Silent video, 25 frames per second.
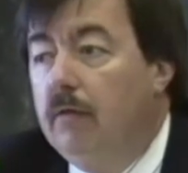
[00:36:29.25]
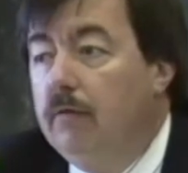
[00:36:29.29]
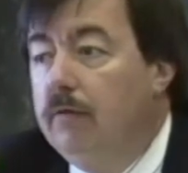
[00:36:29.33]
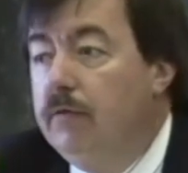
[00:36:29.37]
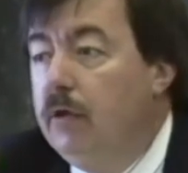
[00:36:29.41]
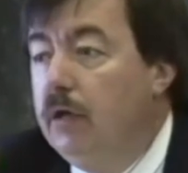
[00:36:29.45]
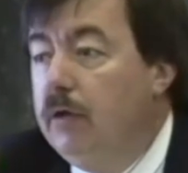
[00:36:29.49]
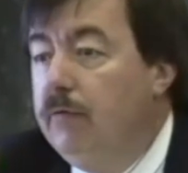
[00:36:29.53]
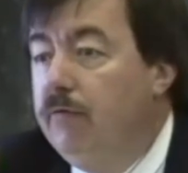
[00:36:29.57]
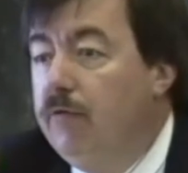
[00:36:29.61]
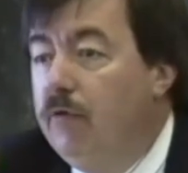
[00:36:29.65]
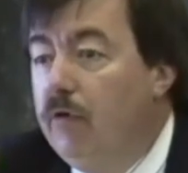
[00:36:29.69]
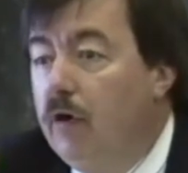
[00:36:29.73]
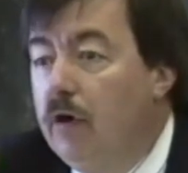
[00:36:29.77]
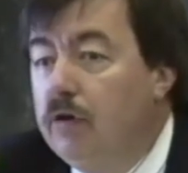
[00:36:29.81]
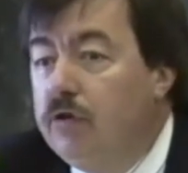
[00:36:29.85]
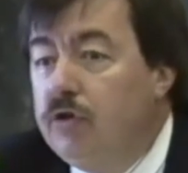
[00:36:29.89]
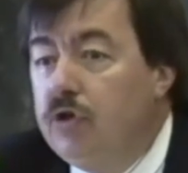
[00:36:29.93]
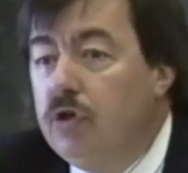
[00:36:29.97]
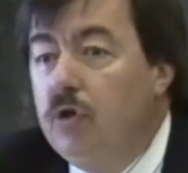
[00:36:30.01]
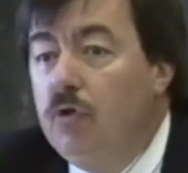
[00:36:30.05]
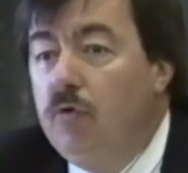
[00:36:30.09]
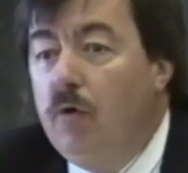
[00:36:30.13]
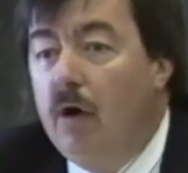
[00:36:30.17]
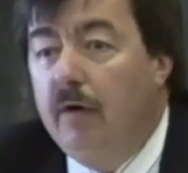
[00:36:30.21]
The
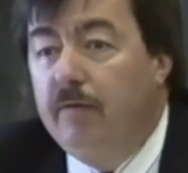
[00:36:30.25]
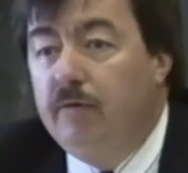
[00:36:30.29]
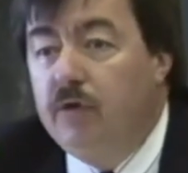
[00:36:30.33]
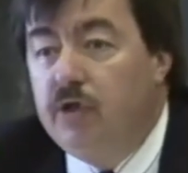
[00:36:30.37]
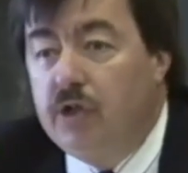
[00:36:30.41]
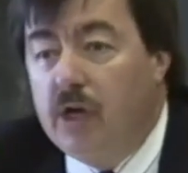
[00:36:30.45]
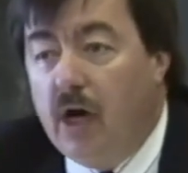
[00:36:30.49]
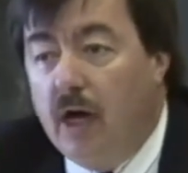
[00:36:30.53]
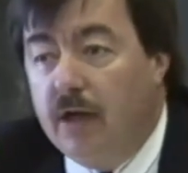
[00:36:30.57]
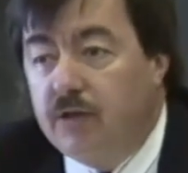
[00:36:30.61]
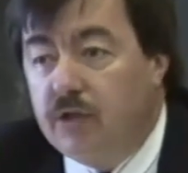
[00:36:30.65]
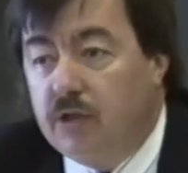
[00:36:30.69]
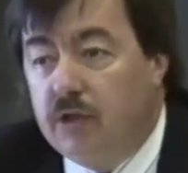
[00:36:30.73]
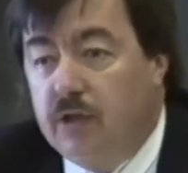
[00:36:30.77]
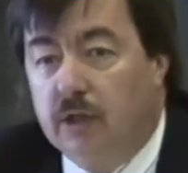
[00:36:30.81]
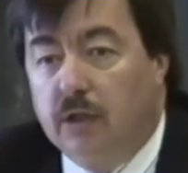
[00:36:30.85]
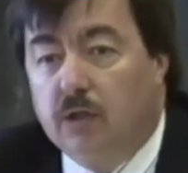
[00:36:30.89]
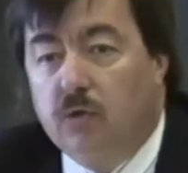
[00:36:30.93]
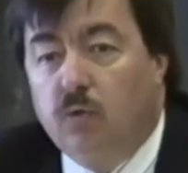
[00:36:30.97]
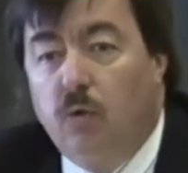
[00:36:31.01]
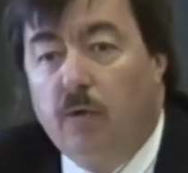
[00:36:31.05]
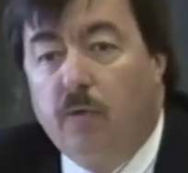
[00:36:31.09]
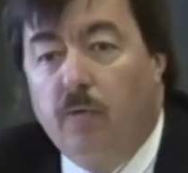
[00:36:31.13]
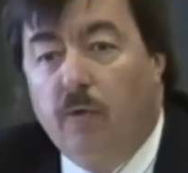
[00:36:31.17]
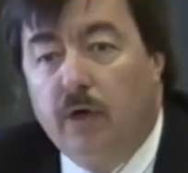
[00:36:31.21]
virtue of
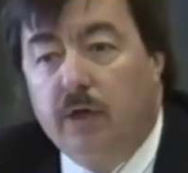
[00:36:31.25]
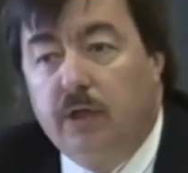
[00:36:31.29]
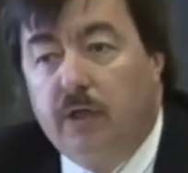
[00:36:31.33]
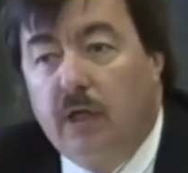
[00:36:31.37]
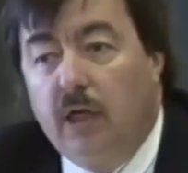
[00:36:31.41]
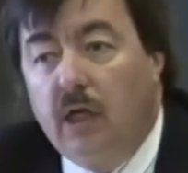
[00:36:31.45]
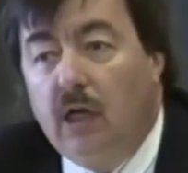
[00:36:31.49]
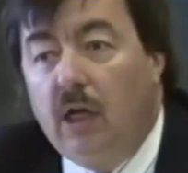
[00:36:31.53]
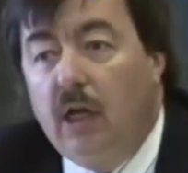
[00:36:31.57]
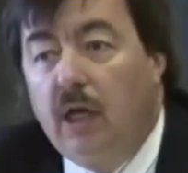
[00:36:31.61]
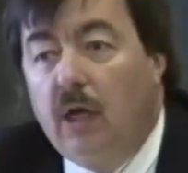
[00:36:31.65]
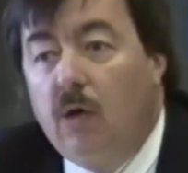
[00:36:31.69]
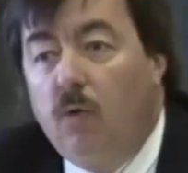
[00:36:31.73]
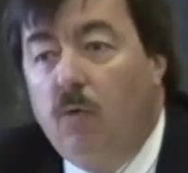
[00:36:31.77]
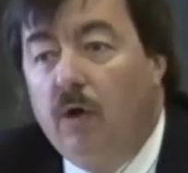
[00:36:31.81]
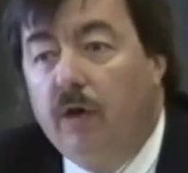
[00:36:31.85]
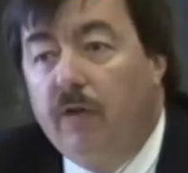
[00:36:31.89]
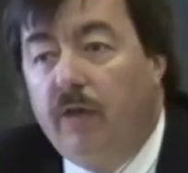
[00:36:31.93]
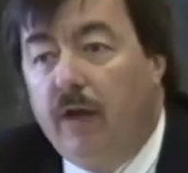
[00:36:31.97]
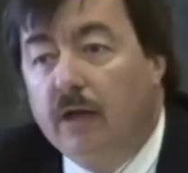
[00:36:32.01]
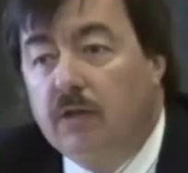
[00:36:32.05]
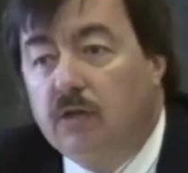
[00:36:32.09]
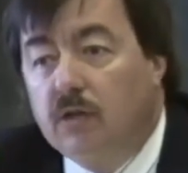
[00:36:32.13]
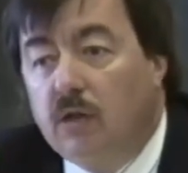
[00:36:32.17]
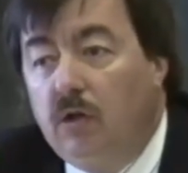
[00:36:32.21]
justice, when we're dealing
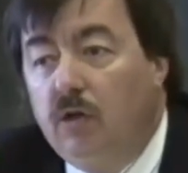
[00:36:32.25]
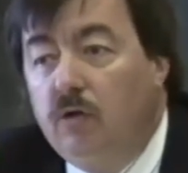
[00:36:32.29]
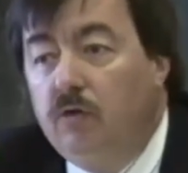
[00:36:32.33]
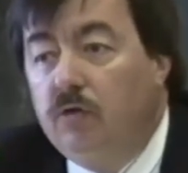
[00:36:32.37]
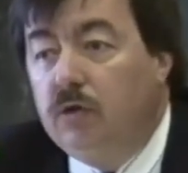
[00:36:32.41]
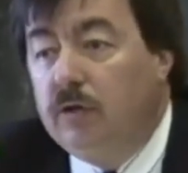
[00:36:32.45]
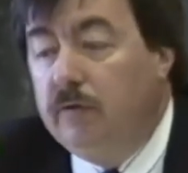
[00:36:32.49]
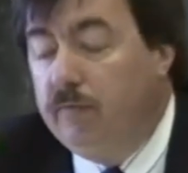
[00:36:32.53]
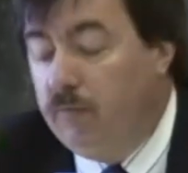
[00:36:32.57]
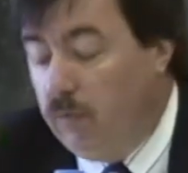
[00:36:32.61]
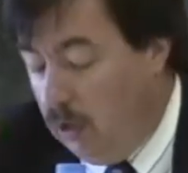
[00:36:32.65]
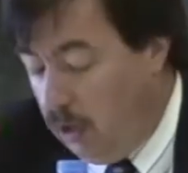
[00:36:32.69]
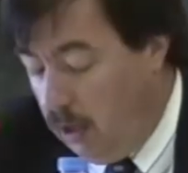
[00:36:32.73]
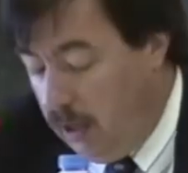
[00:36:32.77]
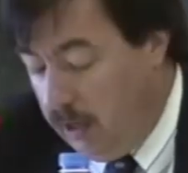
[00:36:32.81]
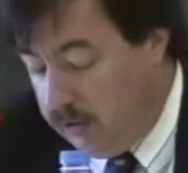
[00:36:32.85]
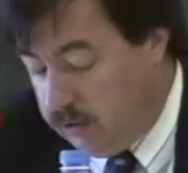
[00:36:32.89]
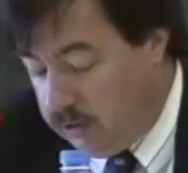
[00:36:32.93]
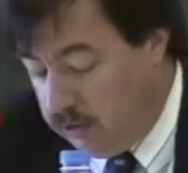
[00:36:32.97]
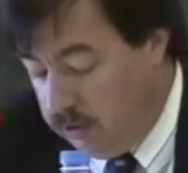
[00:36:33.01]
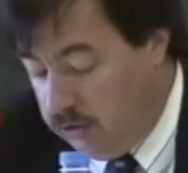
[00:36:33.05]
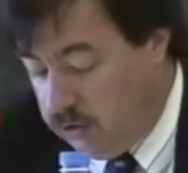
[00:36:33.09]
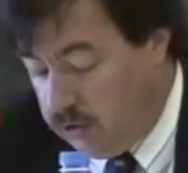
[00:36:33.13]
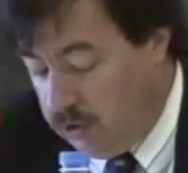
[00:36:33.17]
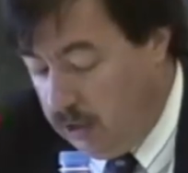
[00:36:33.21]
with exclusive
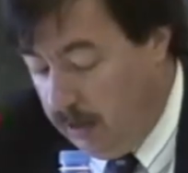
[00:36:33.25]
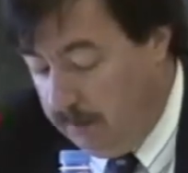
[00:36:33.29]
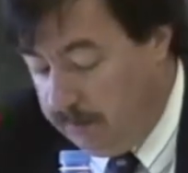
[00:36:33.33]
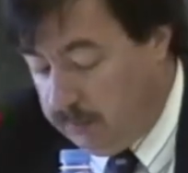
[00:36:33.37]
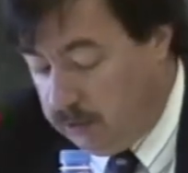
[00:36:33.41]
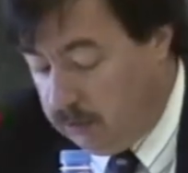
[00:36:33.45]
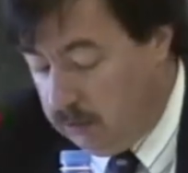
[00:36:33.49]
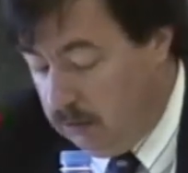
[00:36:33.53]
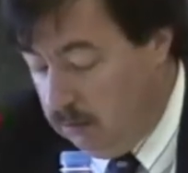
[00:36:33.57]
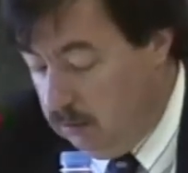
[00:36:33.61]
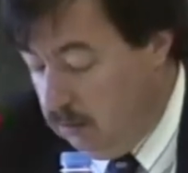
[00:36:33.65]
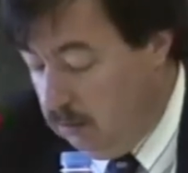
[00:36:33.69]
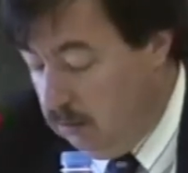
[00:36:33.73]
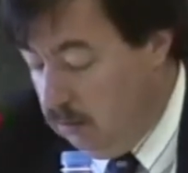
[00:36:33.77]
relationships,